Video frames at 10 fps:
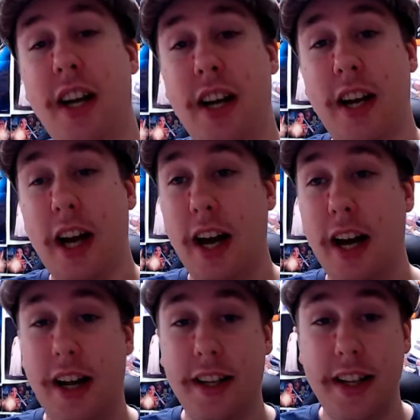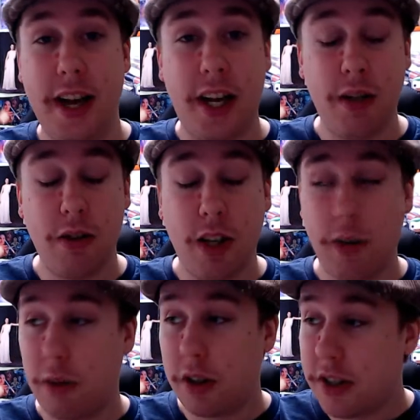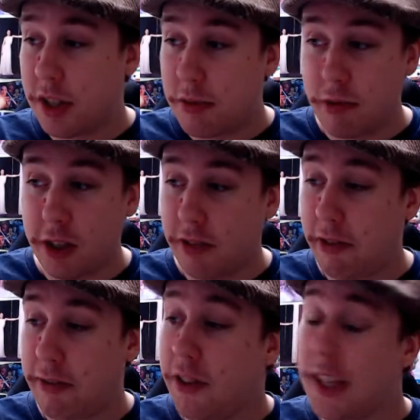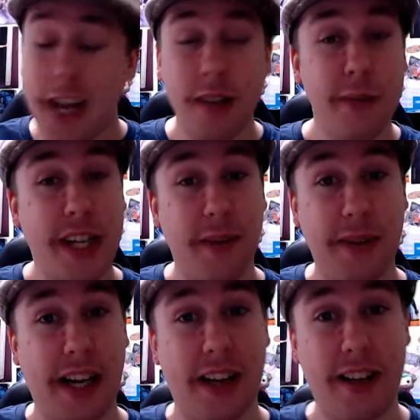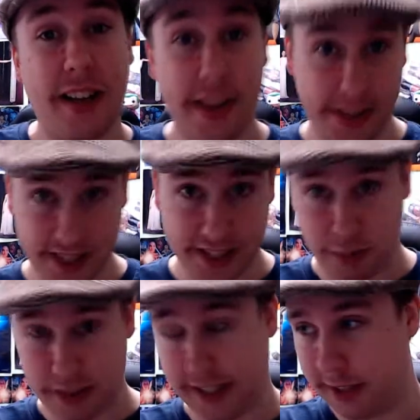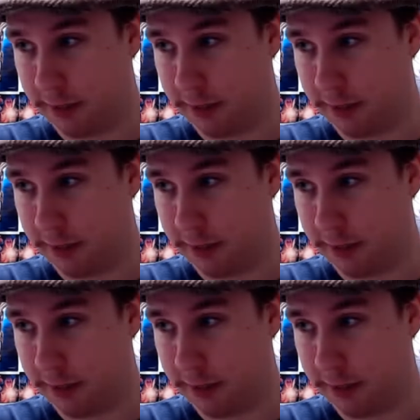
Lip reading: Now, I want to just read off a few games coming out this week.